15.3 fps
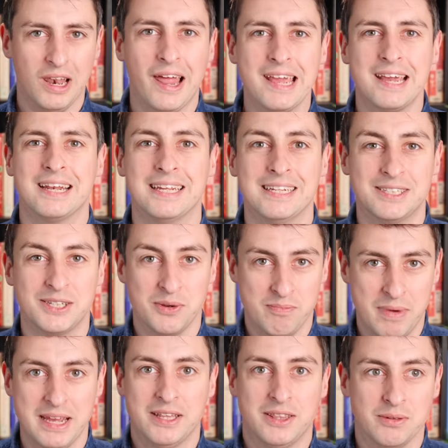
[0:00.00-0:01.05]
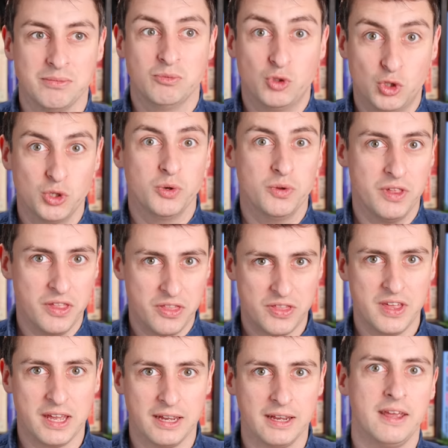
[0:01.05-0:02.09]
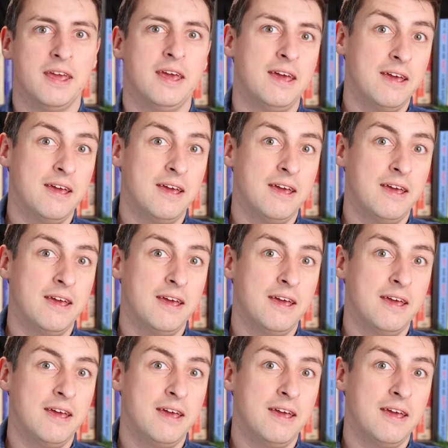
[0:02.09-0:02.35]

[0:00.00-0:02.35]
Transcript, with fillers: likely to make them do the thing?